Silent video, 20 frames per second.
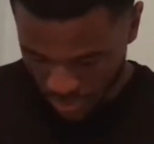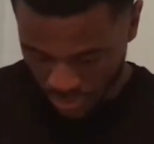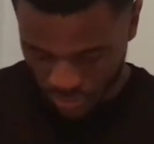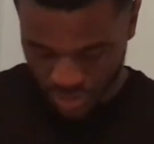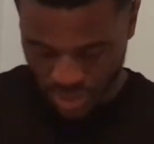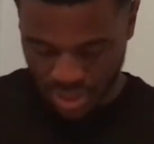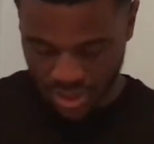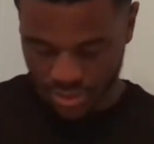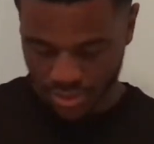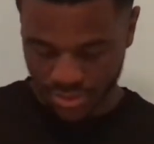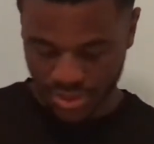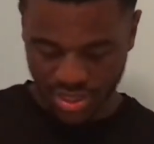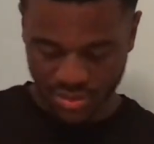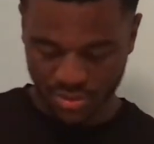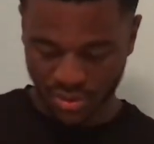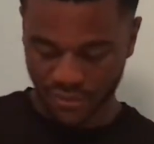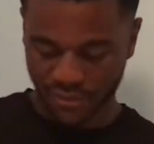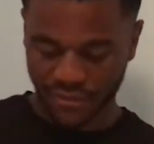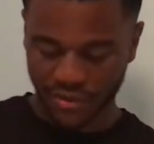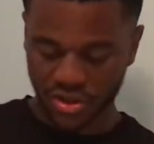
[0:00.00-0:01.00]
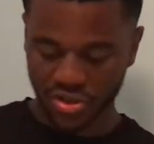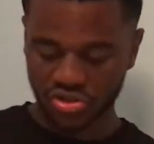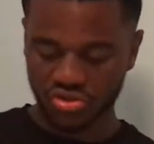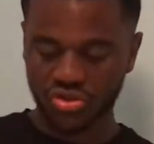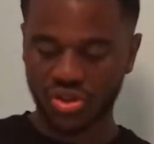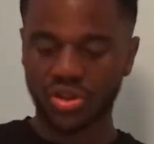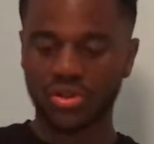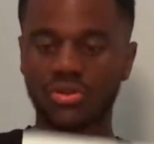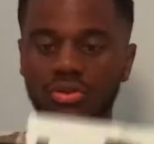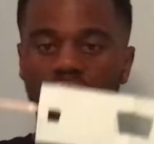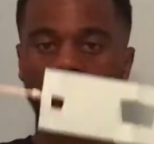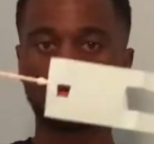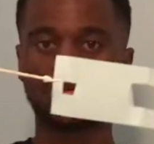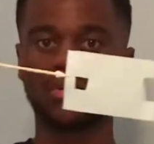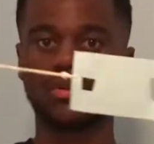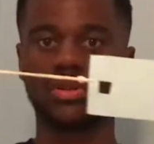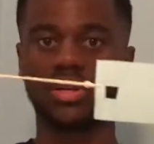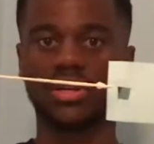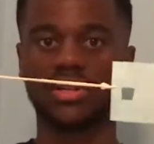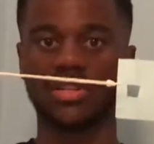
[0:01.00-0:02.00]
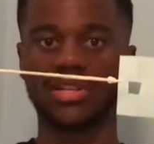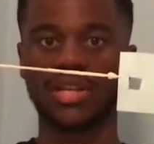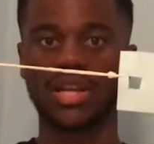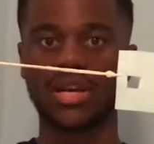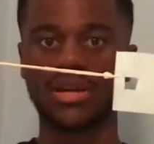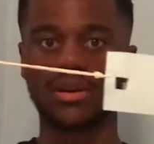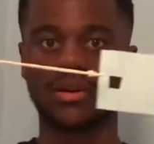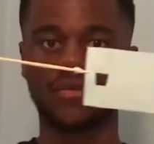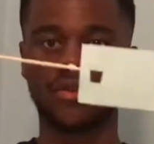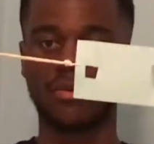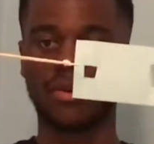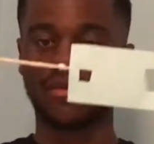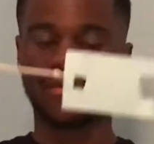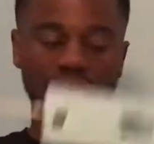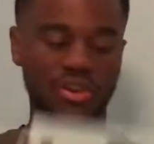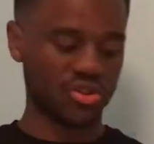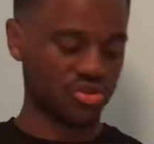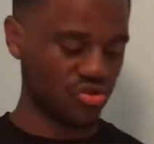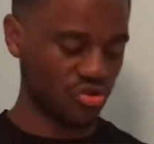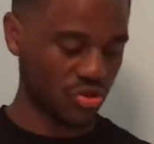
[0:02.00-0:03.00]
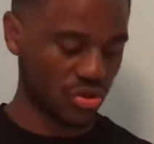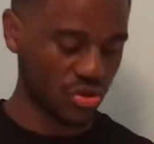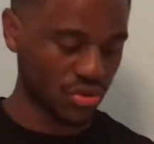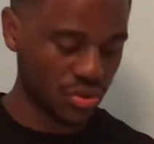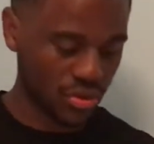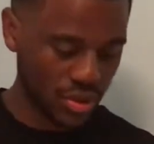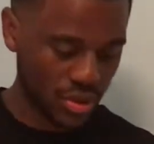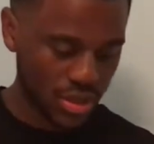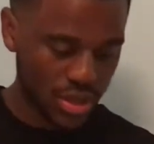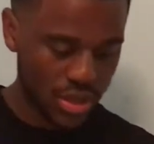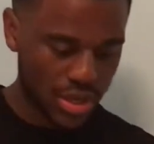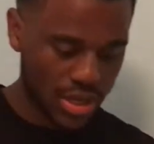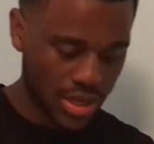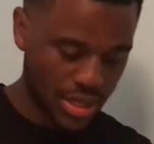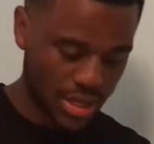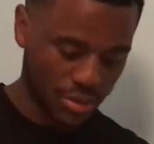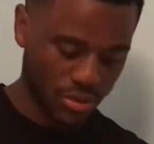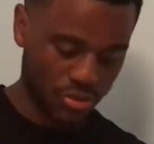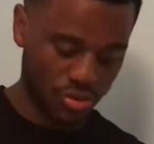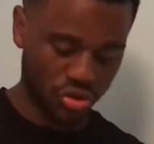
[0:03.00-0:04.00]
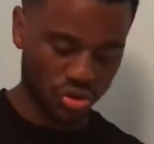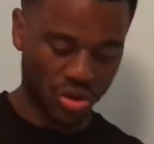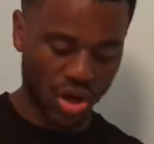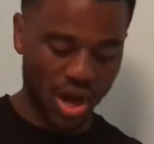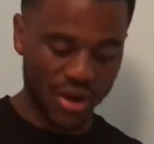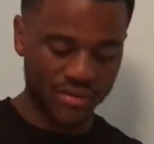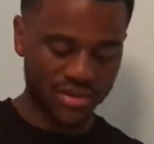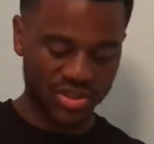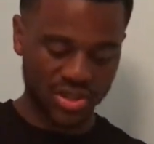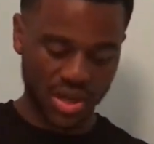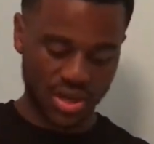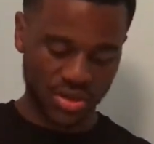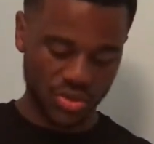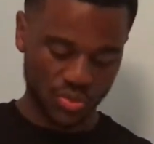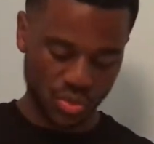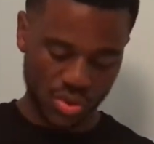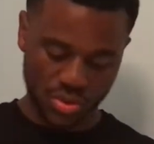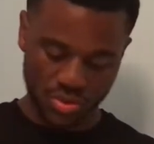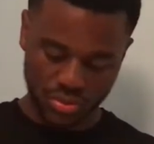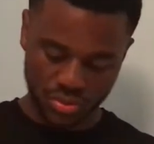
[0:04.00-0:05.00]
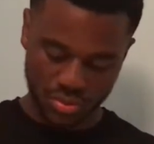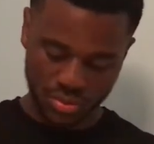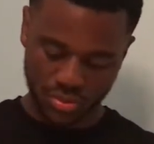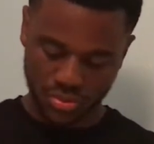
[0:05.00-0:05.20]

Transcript: Okay, that's my first string on. You can see that I've got my first string on. I'm gonna do the other side as well.